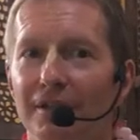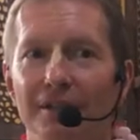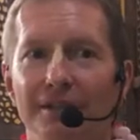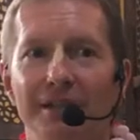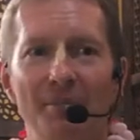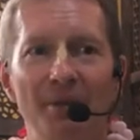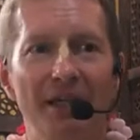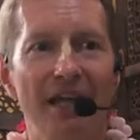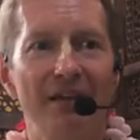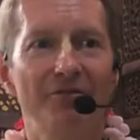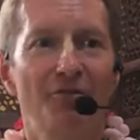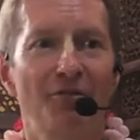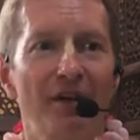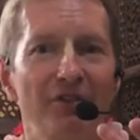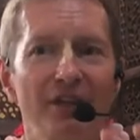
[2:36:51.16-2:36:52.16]
They became
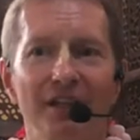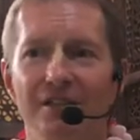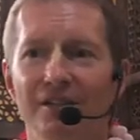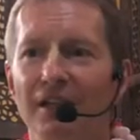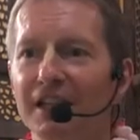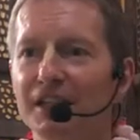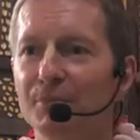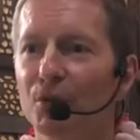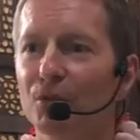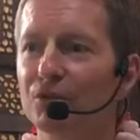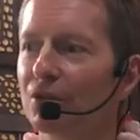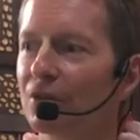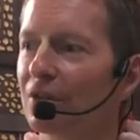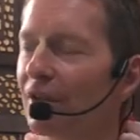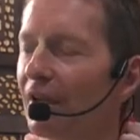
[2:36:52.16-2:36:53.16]
frivolous like small
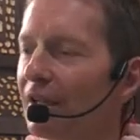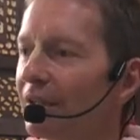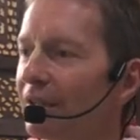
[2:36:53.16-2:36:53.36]
children.